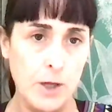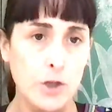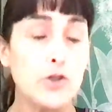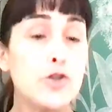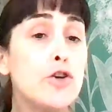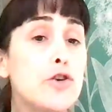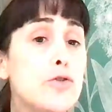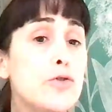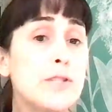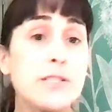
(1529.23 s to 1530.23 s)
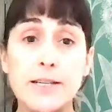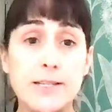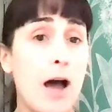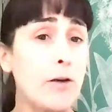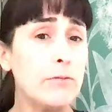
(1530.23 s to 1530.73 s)
Do you sit
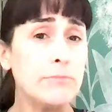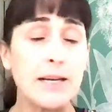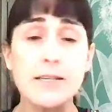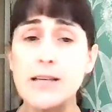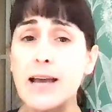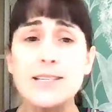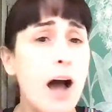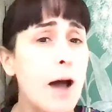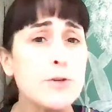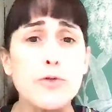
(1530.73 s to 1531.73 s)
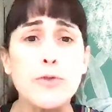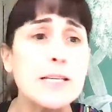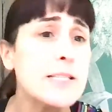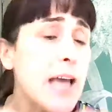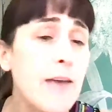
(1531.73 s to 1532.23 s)
down and take time to really
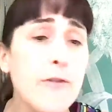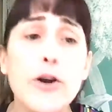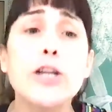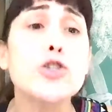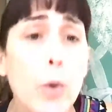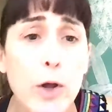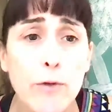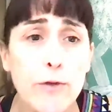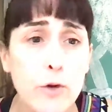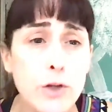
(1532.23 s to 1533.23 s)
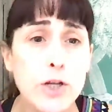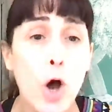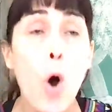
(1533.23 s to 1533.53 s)
savor and enjoy your food?